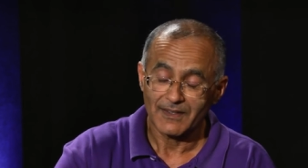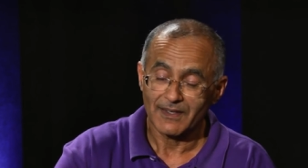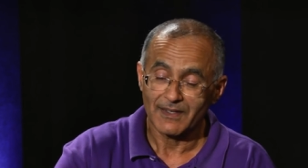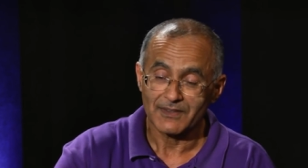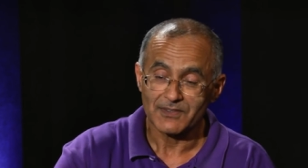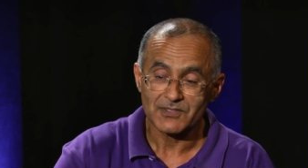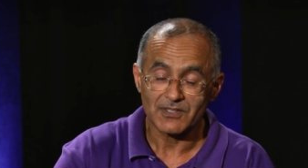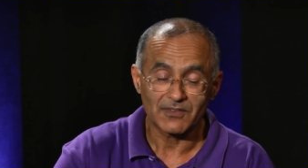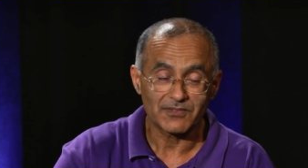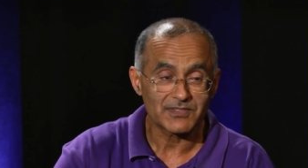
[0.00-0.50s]

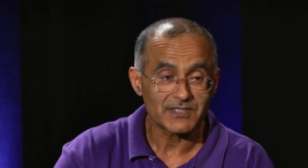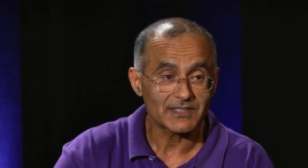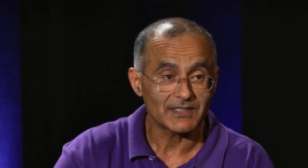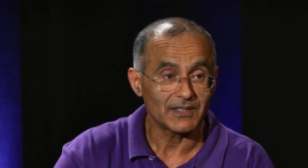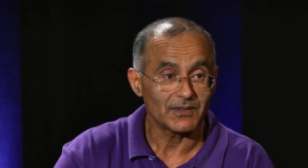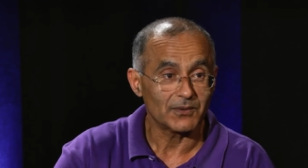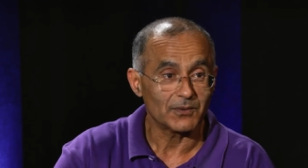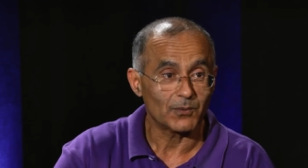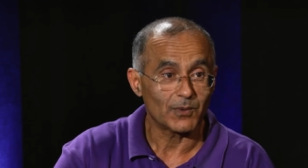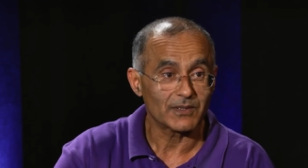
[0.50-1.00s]
and it's
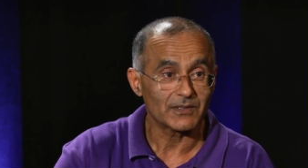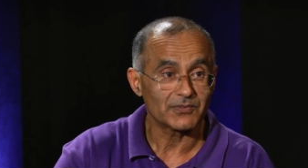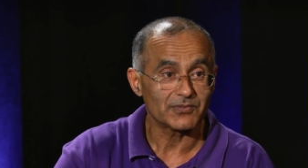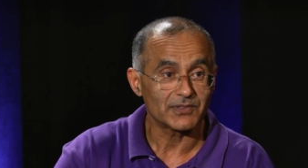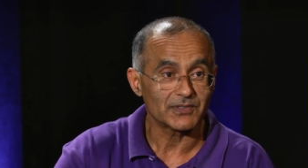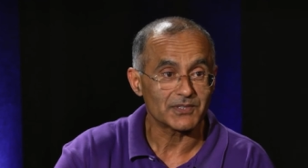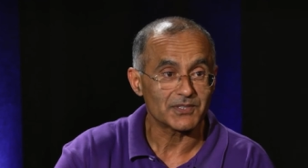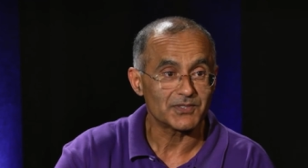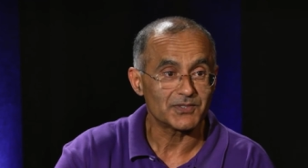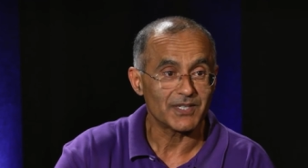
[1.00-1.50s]
obviously
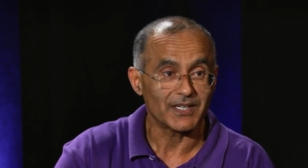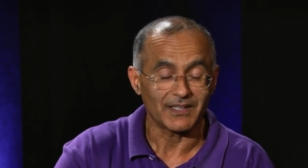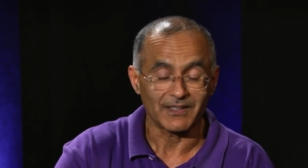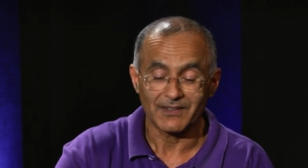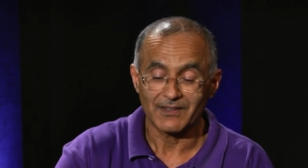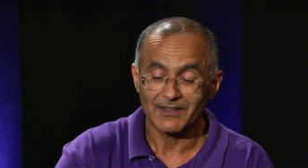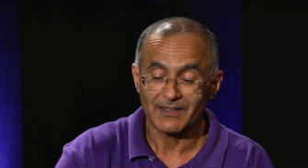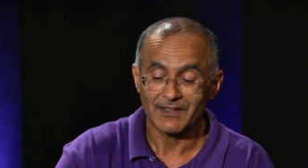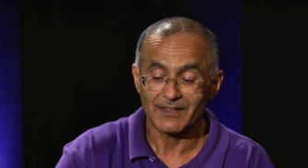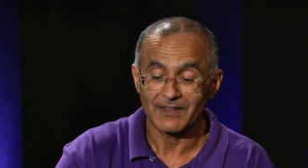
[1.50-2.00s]
wonderful to
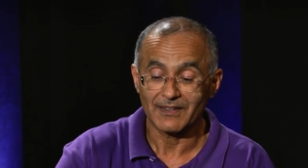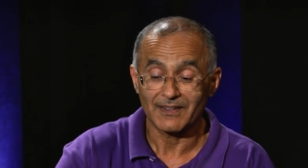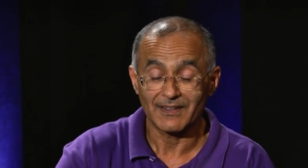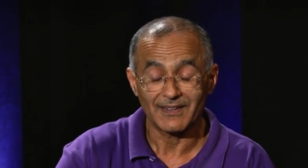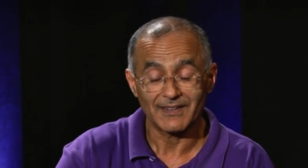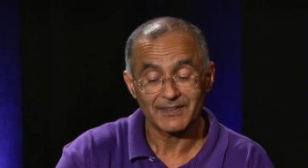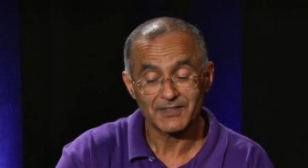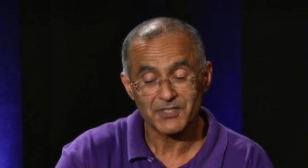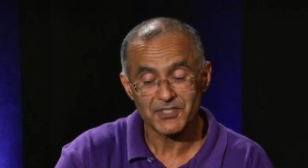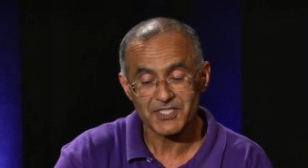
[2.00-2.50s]
drink, uh,
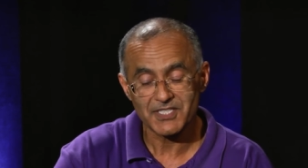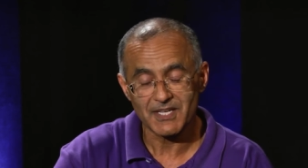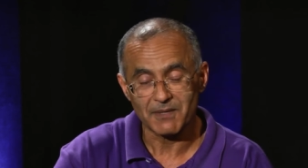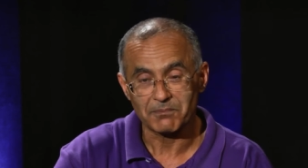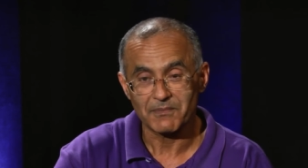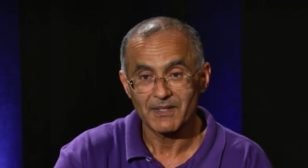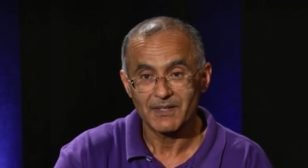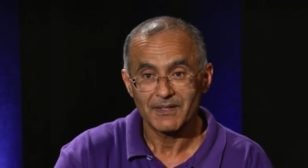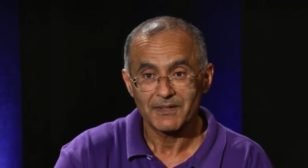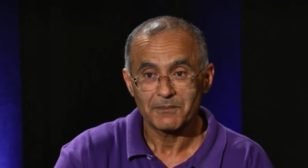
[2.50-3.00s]
to
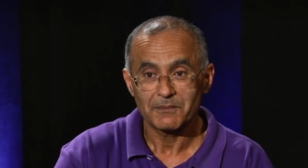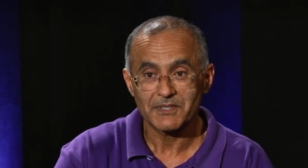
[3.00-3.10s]
sip.